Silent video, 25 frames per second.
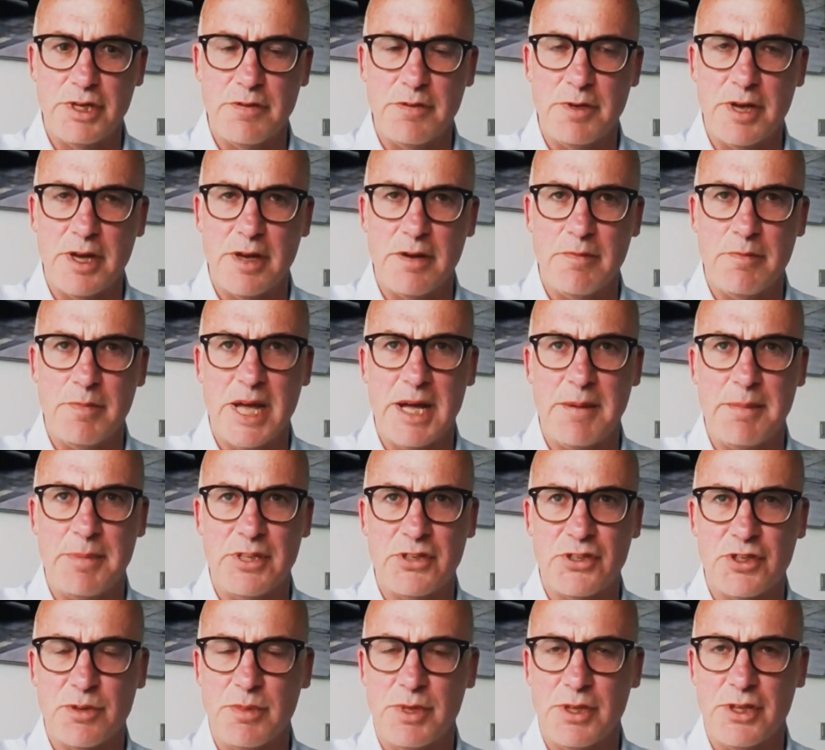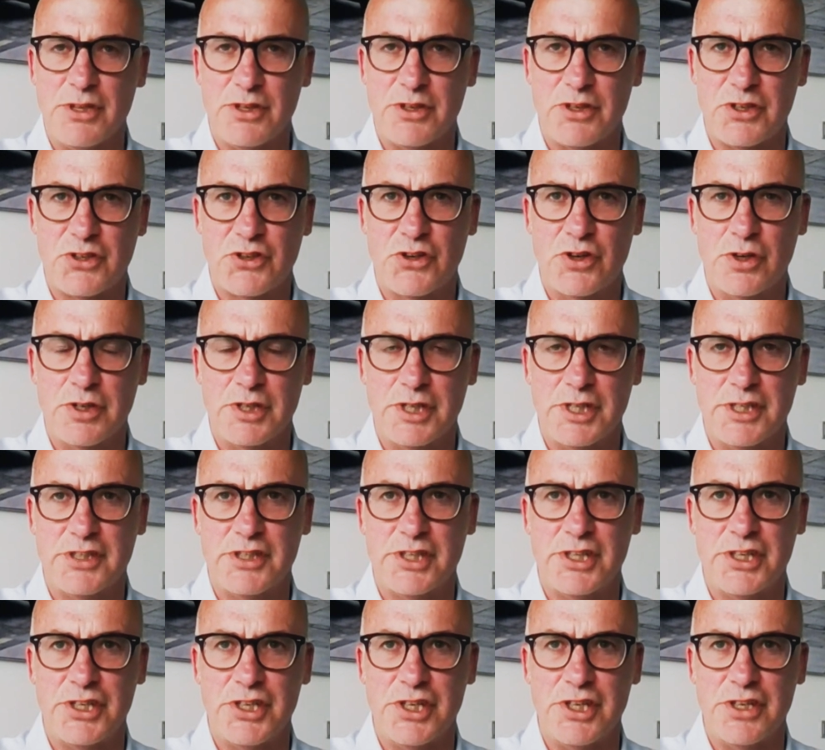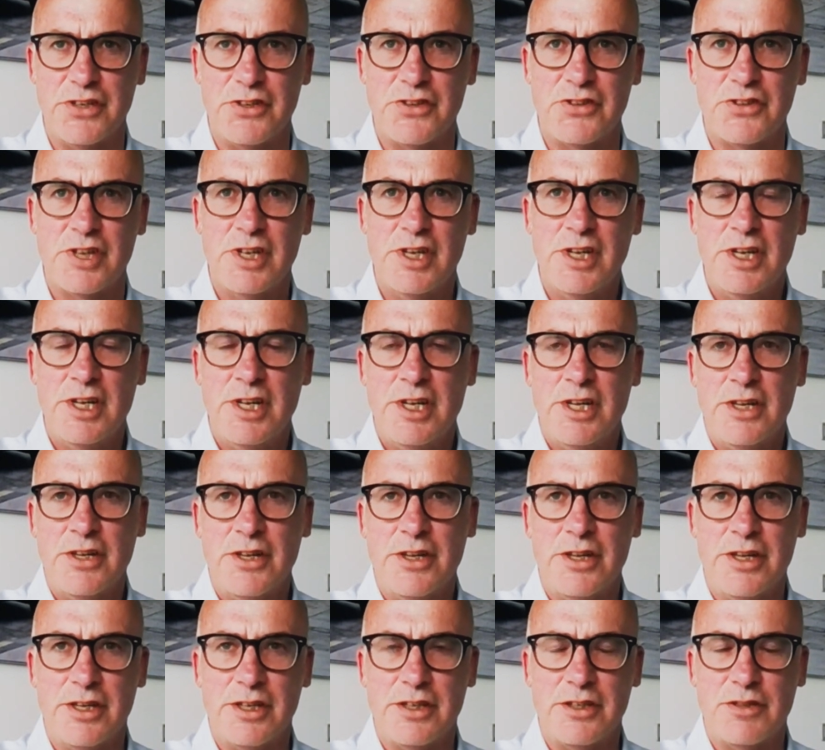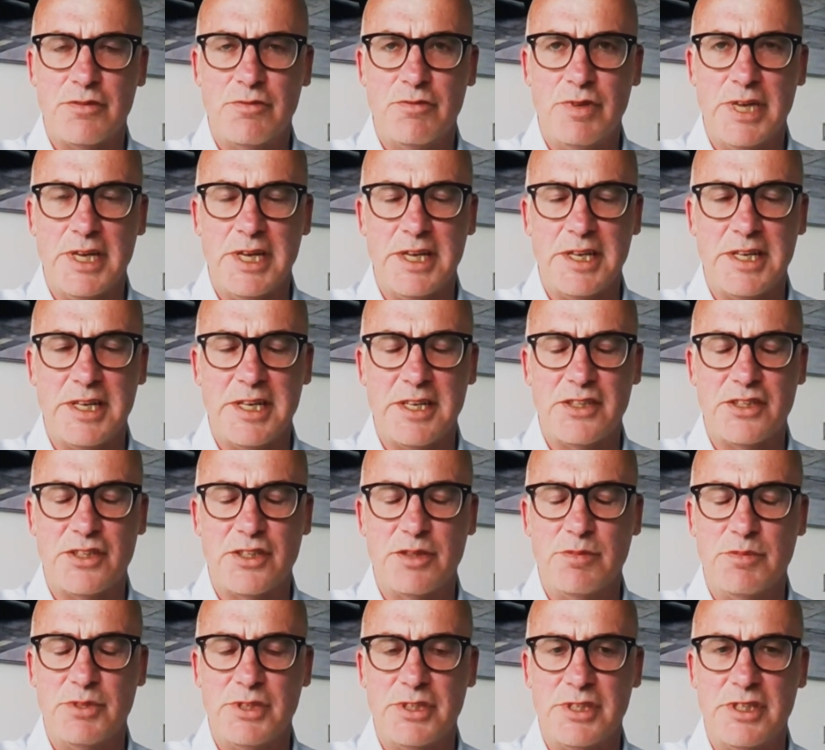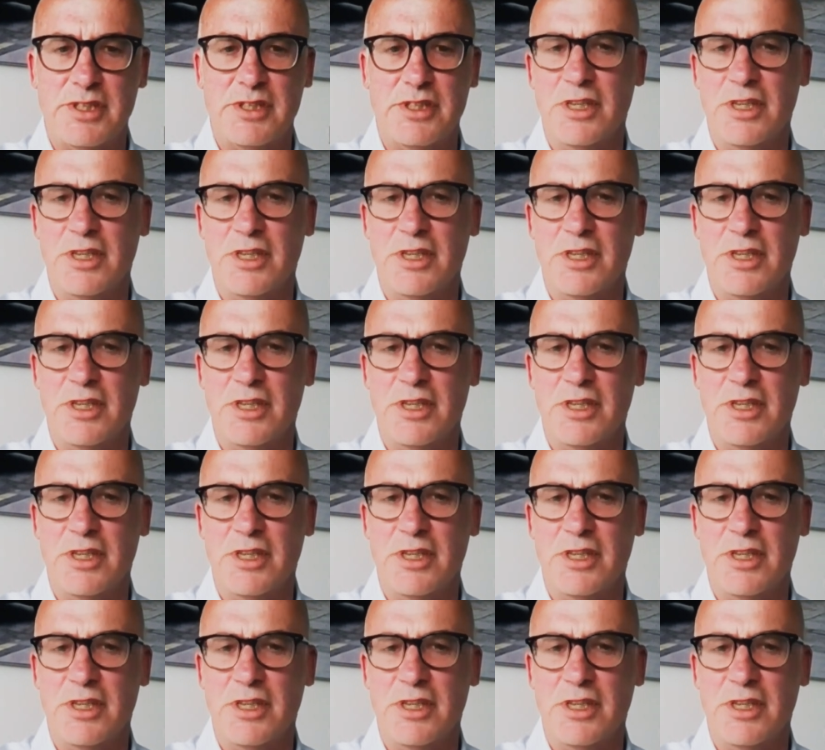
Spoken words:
and maybe some of the strong decisions that really did some